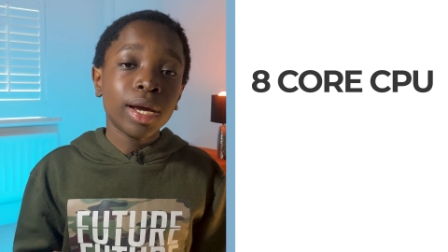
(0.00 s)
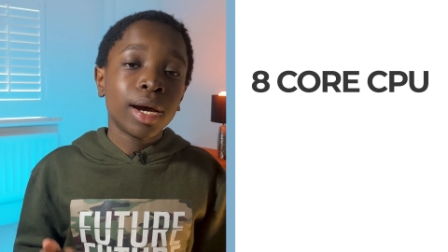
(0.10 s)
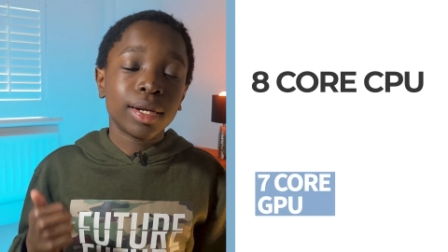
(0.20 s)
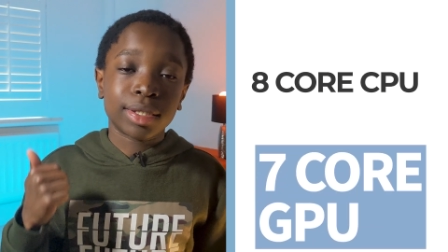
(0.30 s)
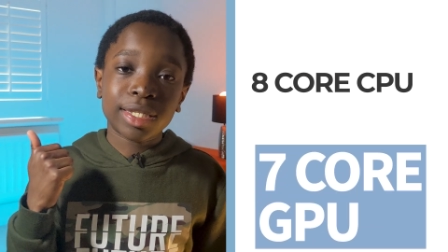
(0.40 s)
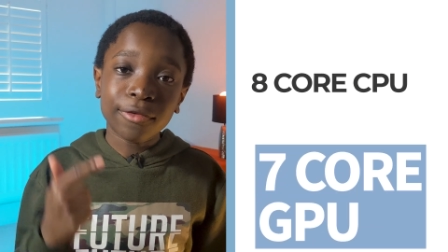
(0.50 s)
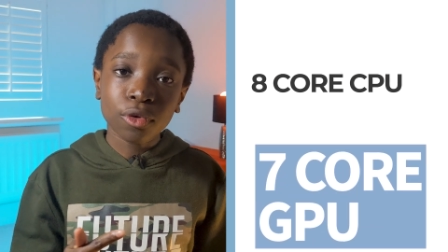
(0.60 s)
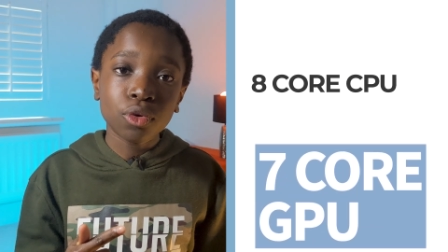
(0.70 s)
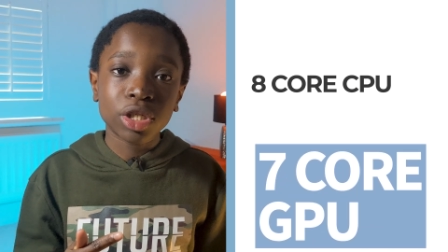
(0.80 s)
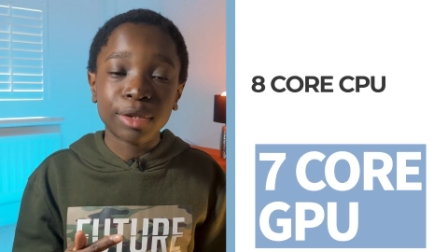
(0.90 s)
and a
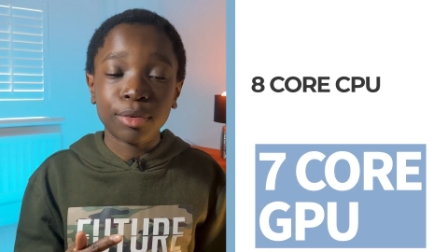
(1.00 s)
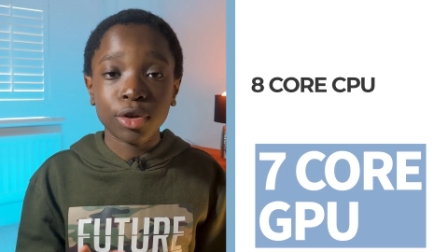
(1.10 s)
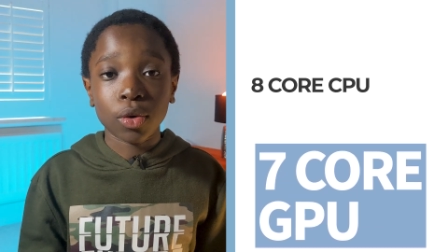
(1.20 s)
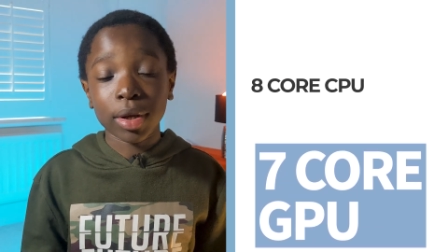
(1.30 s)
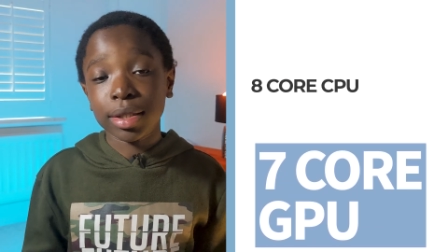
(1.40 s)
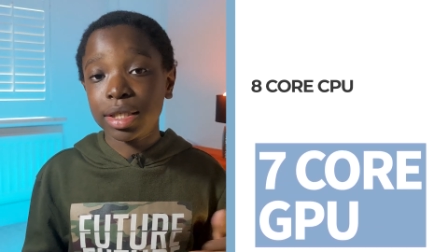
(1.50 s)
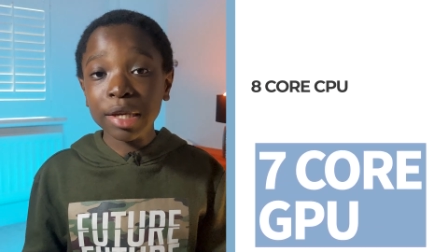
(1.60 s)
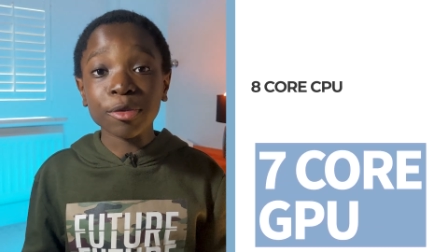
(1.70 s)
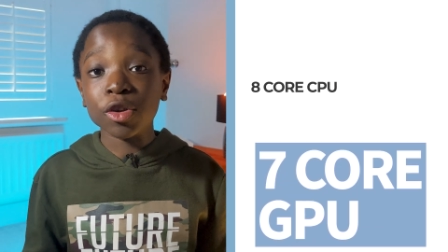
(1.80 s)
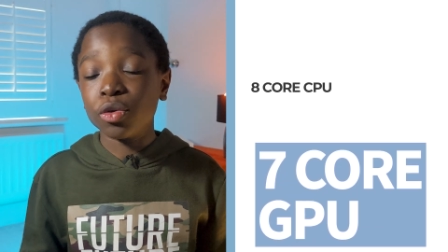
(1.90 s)
7-core GPU, and a
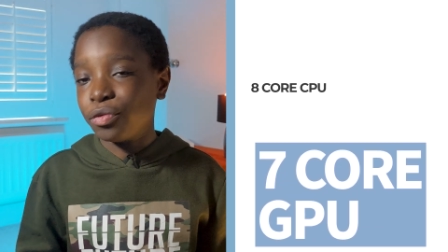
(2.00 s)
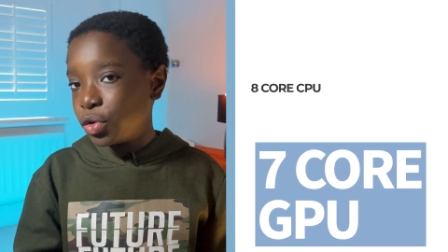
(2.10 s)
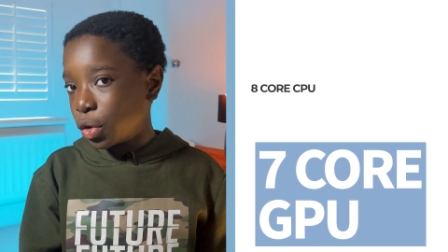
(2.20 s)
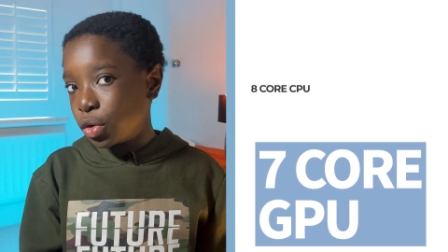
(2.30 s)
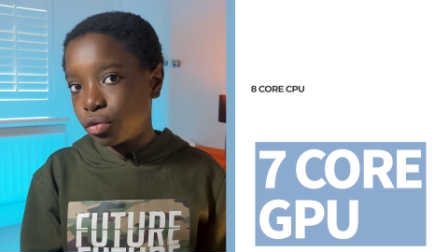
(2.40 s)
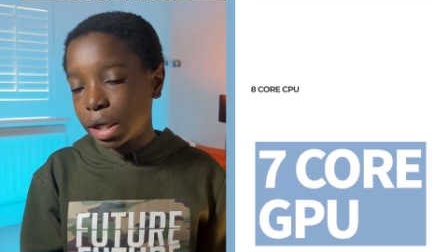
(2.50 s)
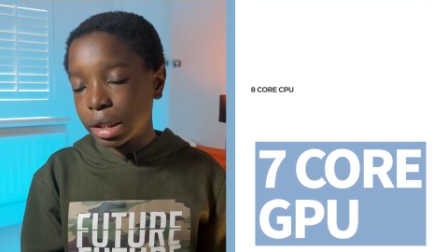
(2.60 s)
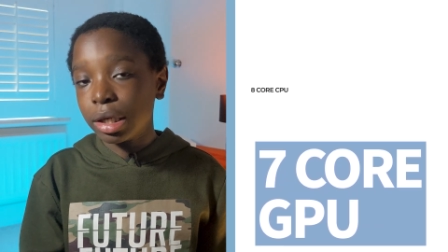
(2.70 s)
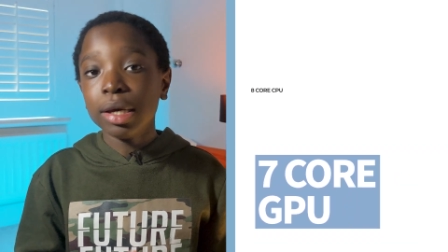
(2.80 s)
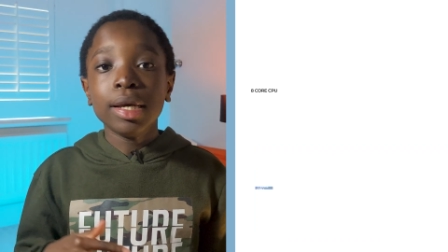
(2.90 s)
CPU, if you don't know
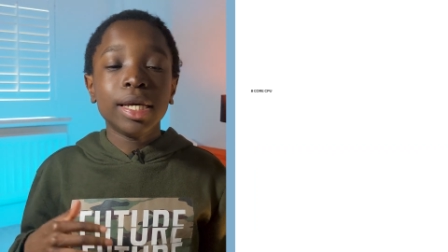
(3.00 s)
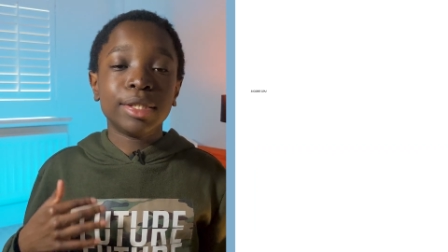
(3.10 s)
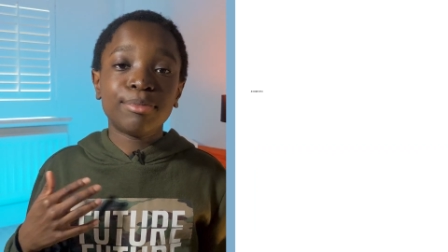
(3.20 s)
already, is